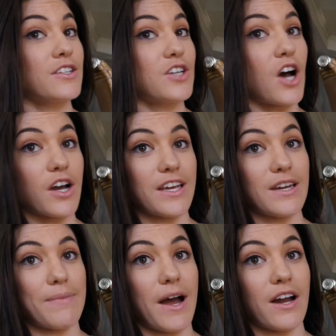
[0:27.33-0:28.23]

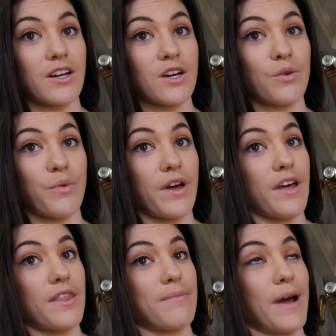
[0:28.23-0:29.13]
talking about it
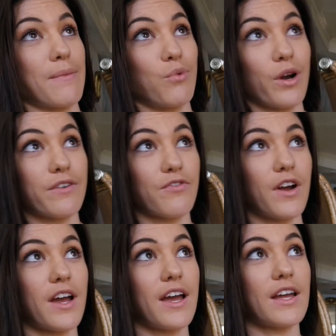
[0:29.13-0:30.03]
with my
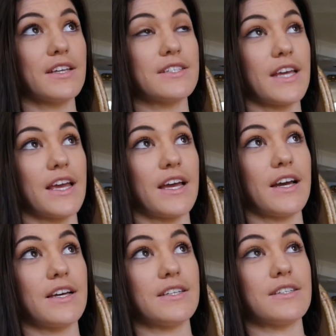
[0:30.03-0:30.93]
boyfriend
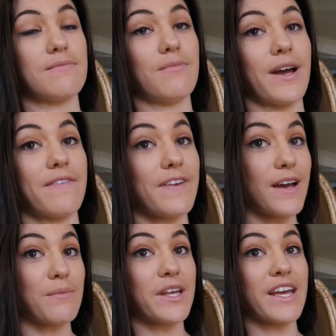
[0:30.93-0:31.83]
and my
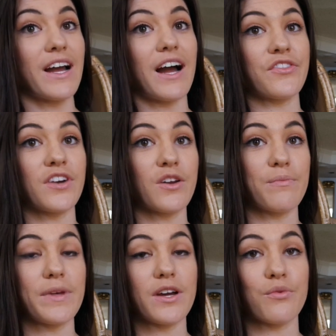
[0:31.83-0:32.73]
family, I thought
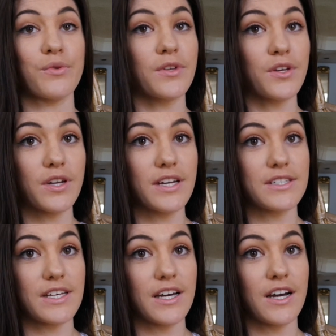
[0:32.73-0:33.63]
it'd be a really good
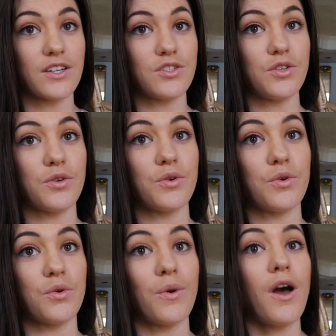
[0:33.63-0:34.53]
idea
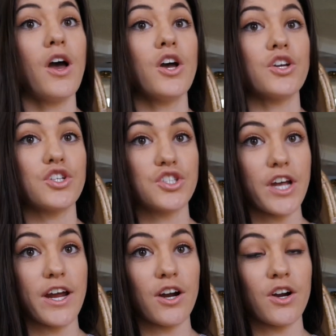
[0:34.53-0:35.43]
to
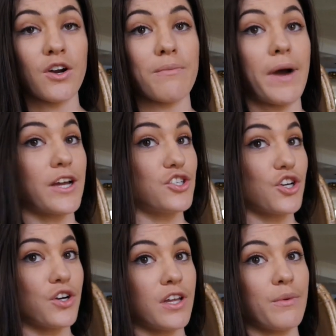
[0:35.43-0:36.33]
share my
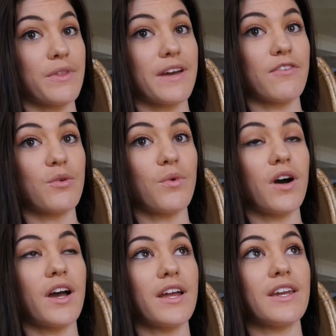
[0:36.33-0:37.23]
journey with
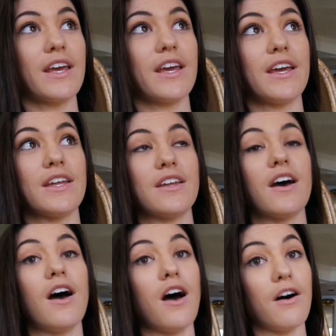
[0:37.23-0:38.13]
everyone and
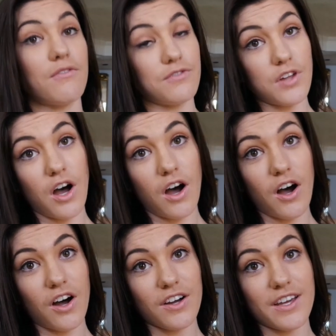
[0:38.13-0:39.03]

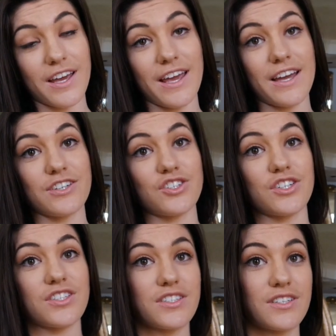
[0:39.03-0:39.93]
vlog and
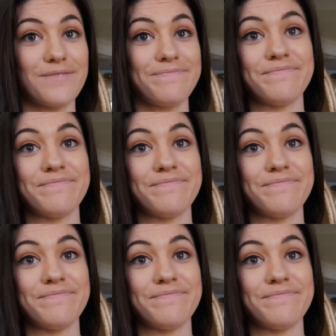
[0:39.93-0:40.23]
just